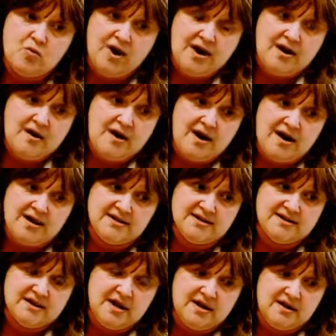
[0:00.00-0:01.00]
when I
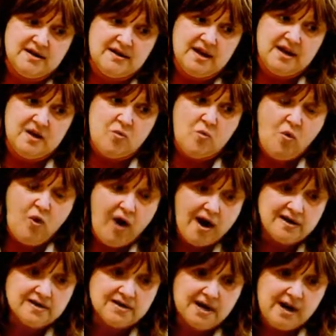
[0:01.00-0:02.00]
decided that I
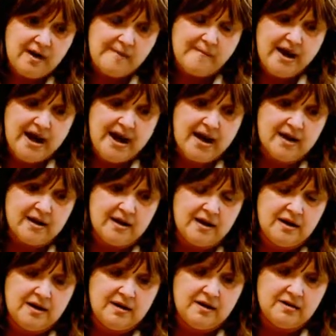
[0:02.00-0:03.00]
wanted to come back
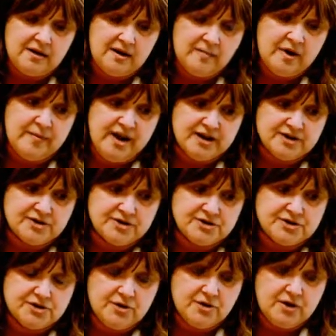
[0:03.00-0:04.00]
and get my
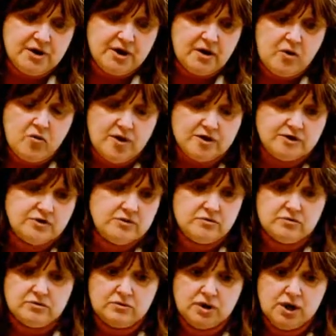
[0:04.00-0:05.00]
master's degree and go
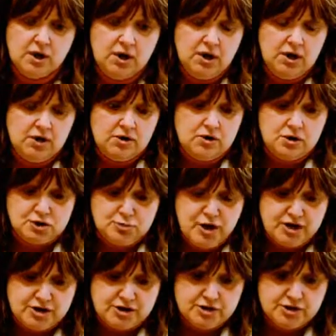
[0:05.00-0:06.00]
into nurse
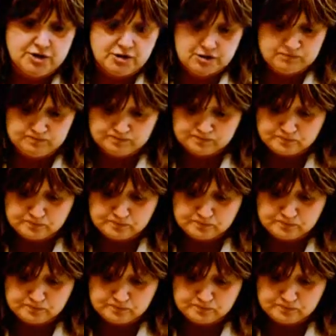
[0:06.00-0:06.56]
practitioner,